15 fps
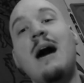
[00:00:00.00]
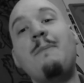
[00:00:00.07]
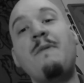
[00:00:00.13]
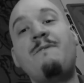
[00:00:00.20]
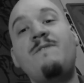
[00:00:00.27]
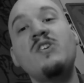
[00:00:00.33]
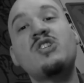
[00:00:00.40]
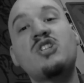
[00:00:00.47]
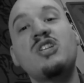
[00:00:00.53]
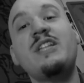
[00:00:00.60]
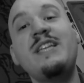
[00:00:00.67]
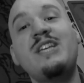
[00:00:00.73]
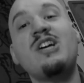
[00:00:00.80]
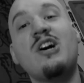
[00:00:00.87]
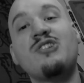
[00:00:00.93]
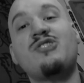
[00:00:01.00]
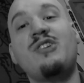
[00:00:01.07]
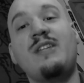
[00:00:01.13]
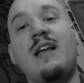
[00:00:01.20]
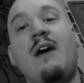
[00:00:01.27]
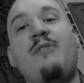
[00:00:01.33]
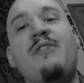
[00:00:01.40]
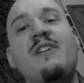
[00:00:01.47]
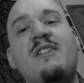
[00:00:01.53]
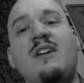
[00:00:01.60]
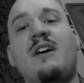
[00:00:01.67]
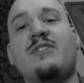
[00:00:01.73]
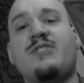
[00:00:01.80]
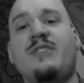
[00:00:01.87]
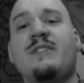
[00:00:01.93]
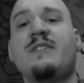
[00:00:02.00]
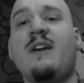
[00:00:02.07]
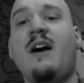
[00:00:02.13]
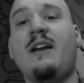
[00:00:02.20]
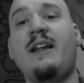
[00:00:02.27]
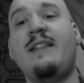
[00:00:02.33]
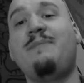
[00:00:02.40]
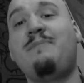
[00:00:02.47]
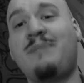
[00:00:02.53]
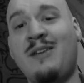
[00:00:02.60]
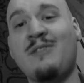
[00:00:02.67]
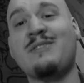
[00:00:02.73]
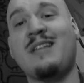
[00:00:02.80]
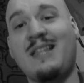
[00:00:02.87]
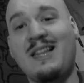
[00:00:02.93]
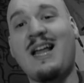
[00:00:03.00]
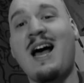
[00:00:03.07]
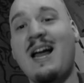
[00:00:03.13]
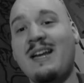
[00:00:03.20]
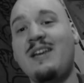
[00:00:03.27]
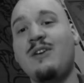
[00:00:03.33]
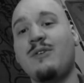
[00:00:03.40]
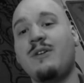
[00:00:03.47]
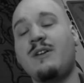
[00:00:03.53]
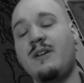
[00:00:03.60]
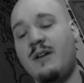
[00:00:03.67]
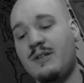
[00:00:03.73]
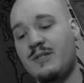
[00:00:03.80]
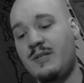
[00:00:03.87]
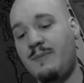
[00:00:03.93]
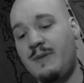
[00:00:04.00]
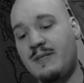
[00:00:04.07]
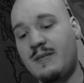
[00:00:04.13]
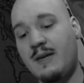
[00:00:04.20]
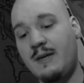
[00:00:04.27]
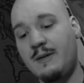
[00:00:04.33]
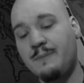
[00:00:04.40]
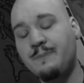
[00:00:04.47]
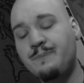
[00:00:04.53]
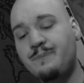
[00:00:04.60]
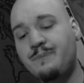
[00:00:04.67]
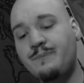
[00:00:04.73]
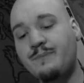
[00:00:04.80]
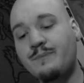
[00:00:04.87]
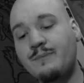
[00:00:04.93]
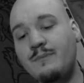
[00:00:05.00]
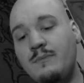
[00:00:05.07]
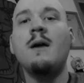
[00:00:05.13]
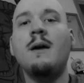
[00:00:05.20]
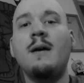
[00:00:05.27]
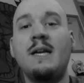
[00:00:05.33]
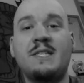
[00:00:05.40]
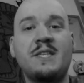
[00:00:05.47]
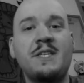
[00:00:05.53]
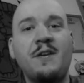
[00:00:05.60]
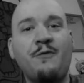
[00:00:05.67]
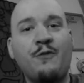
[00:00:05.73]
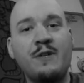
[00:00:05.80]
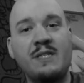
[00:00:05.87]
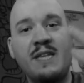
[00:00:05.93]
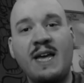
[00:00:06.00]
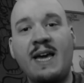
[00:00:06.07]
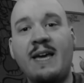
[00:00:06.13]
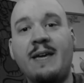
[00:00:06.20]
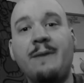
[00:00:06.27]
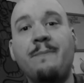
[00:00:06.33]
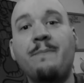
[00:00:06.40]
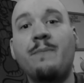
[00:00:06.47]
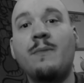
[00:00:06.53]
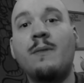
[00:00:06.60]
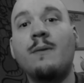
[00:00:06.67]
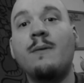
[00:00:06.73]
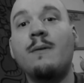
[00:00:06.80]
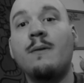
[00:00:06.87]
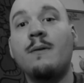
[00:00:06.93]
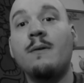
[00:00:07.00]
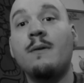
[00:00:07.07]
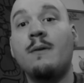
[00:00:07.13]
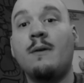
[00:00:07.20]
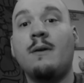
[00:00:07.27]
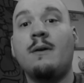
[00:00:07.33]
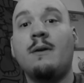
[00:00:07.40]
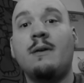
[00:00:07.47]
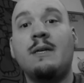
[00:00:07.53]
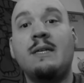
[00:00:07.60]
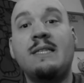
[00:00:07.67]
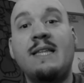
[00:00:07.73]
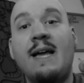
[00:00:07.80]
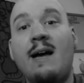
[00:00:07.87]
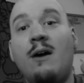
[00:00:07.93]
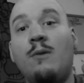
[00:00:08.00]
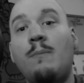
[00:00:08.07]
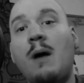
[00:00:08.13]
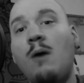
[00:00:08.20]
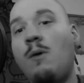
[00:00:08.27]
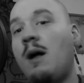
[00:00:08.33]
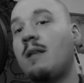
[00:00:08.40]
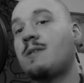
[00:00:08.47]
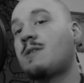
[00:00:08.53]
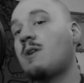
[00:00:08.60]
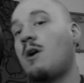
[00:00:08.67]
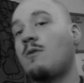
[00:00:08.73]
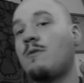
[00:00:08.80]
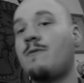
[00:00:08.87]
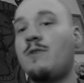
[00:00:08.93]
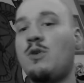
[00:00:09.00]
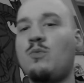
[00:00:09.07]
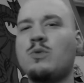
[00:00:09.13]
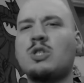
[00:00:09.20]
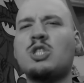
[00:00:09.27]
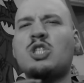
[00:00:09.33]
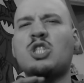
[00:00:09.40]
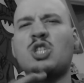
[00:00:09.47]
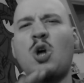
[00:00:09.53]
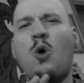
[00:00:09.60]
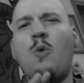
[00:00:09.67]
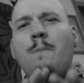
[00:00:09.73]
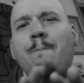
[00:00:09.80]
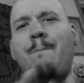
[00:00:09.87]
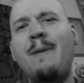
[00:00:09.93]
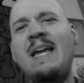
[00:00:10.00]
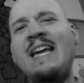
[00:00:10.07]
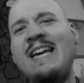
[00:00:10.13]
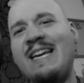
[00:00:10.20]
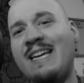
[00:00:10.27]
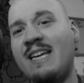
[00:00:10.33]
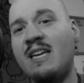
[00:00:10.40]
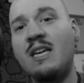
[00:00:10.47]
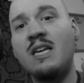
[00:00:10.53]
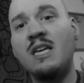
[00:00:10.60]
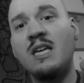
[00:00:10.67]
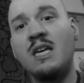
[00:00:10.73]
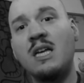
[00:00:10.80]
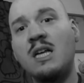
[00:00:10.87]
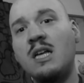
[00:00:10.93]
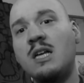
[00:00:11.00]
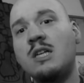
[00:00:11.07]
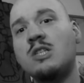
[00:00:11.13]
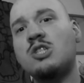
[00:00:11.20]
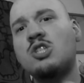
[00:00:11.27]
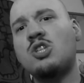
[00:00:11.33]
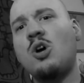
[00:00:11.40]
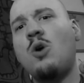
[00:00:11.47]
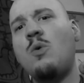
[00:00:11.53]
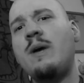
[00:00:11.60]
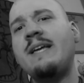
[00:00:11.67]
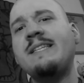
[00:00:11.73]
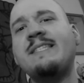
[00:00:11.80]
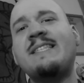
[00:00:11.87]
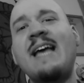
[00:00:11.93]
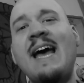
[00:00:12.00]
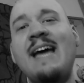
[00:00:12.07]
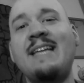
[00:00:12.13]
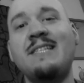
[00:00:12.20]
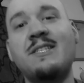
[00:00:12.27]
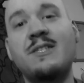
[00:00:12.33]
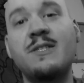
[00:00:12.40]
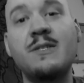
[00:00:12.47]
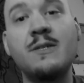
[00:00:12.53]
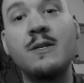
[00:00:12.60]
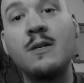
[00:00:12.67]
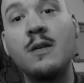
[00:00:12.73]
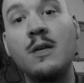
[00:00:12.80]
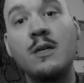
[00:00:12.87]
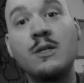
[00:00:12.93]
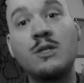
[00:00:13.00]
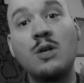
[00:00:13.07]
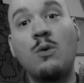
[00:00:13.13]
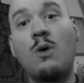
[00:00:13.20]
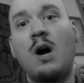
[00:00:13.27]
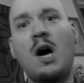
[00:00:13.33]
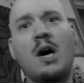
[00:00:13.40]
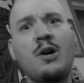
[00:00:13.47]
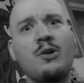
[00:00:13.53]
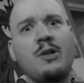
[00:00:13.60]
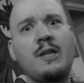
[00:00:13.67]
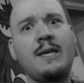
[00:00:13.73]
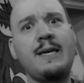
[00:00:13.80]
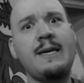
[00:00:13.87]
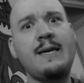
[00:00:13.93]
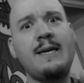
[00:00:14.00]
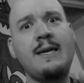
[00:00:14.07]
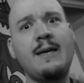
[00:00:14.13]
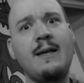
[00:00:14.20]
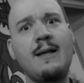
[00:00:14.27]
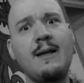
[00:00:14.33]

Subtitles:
I'm officially gushing now. The gush is on. And there's a lot here to gush, let me tell you. It's a different day now. My WildStar review was so big, so intense, so utterly